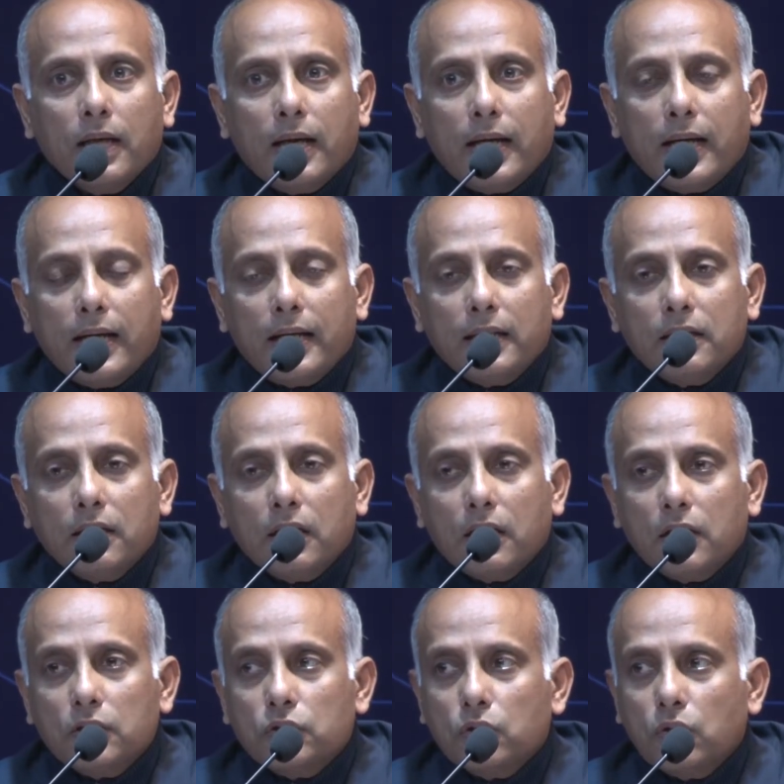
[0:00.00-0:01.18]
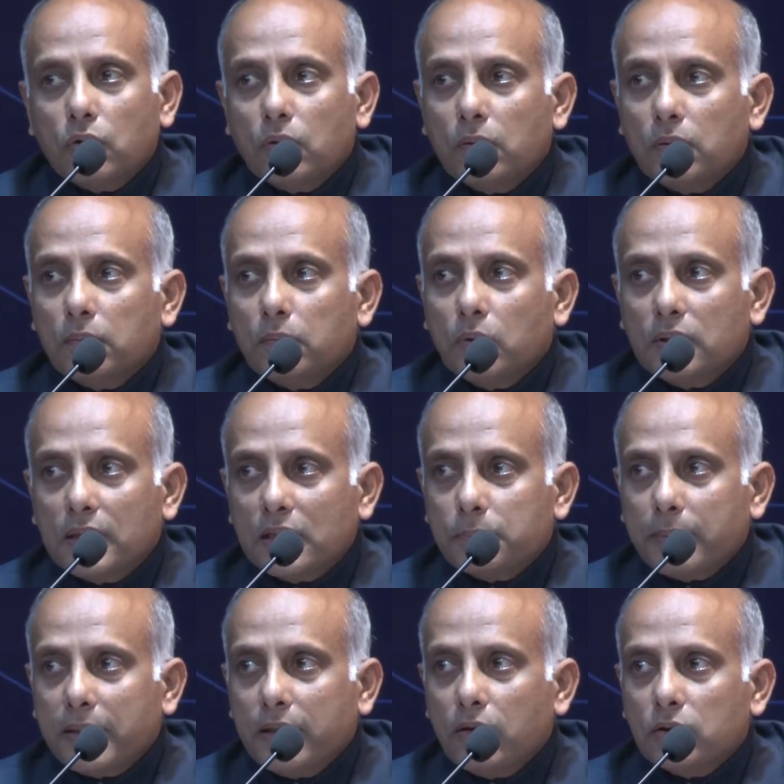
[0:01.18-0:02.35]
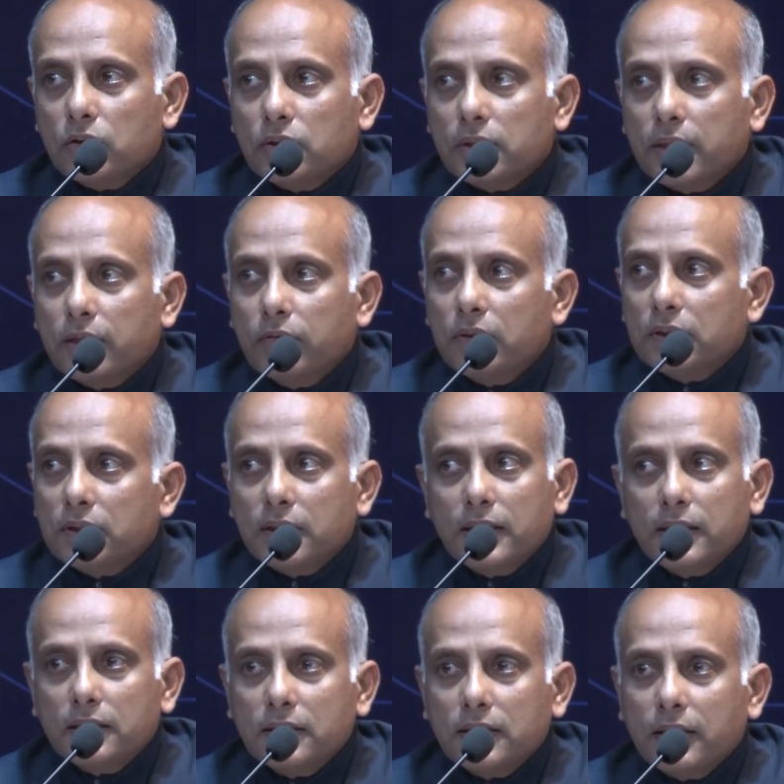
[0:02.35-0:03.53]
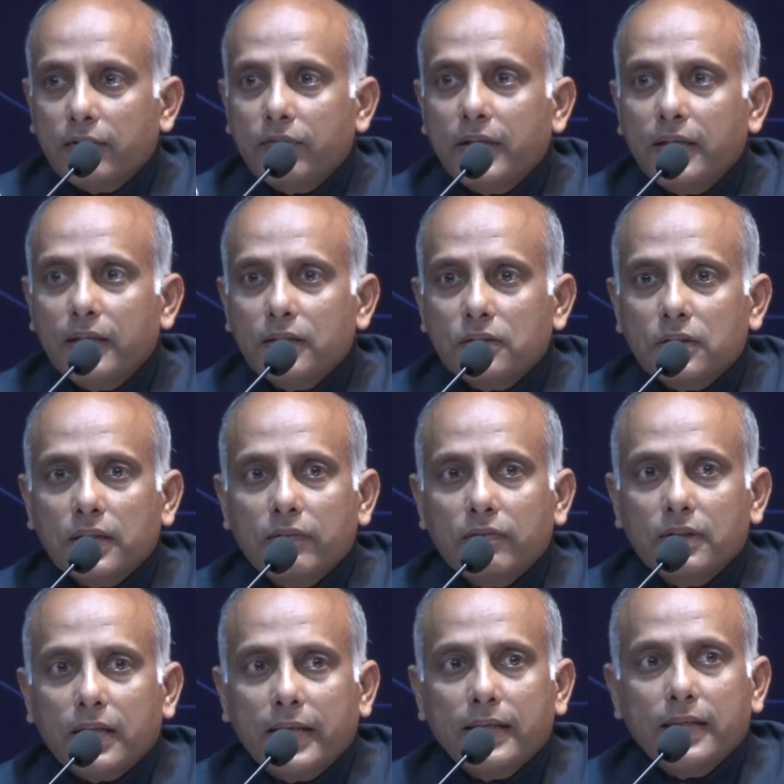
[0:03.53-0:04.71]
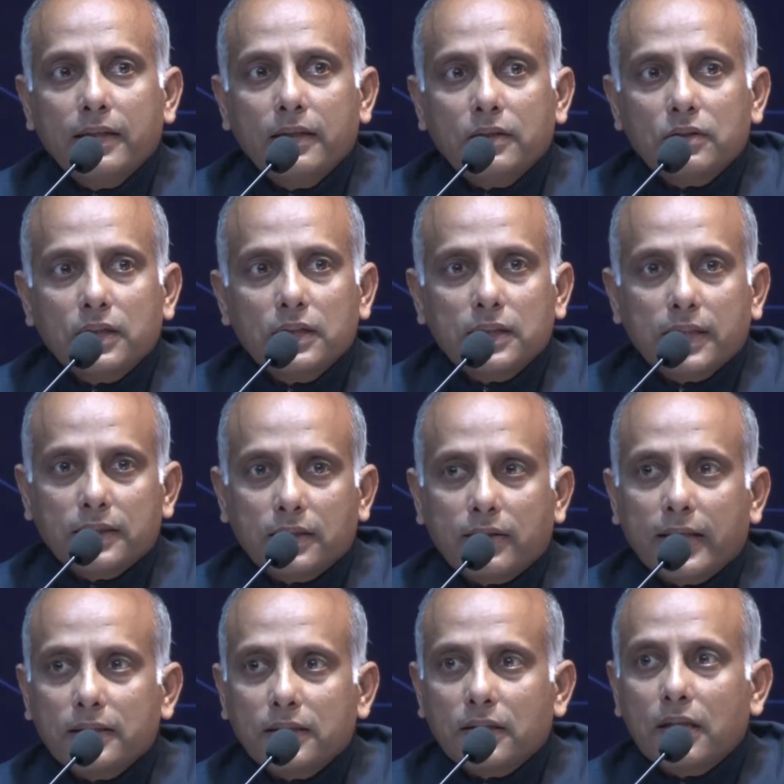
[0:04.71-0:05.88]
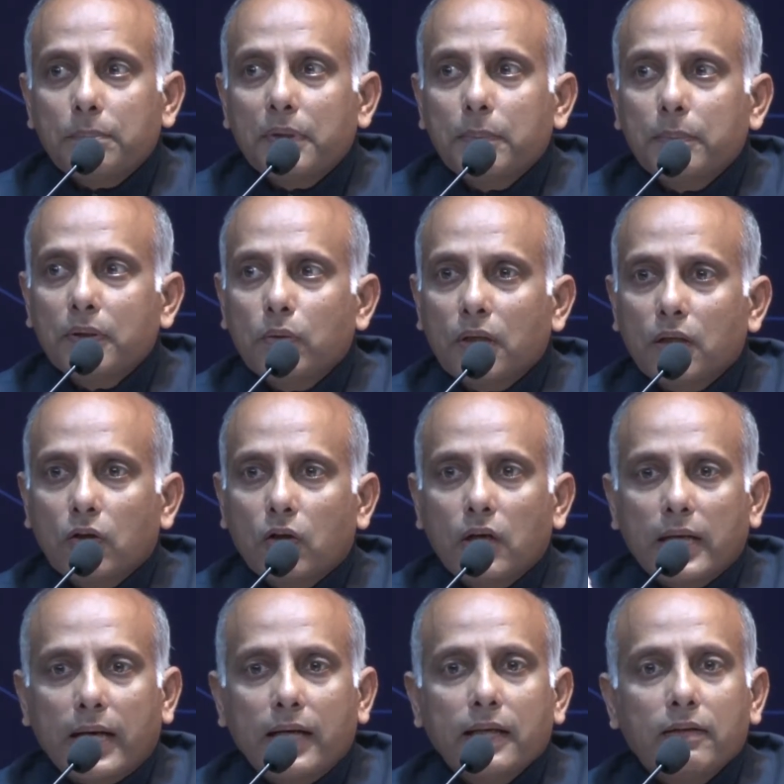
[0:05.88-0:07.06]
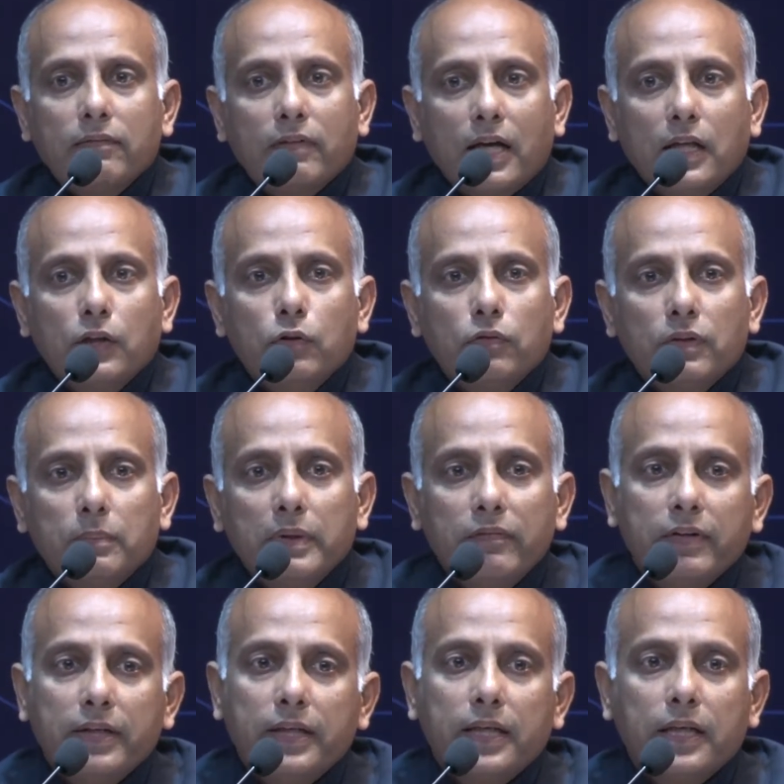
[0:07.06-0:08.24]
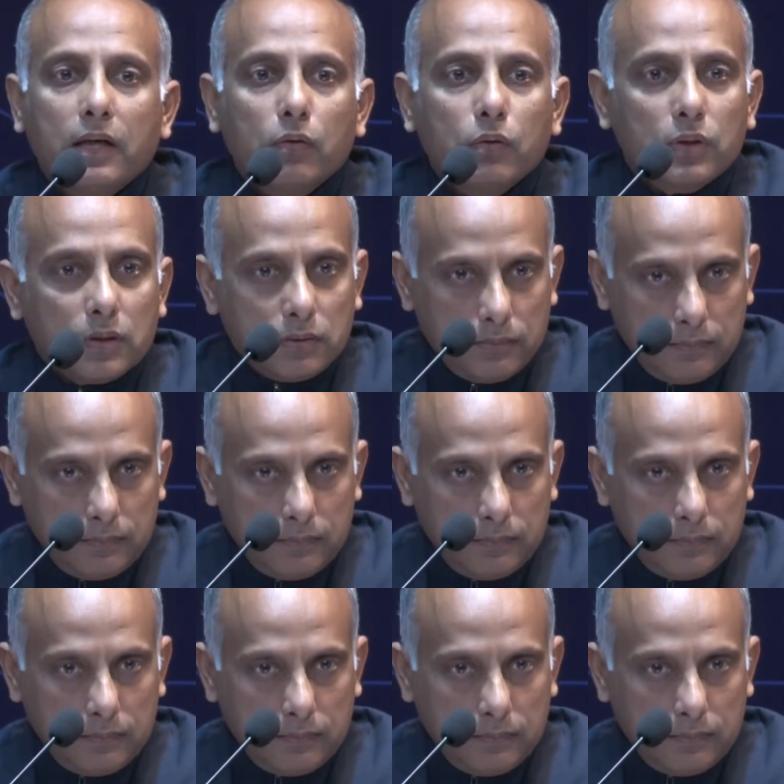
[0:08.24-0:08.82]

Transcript: And uh, so Mohandas Pai also said, you will see this in every industry, even the I T industries, et cetera, et cetera. People who are not adding value will be weeded out.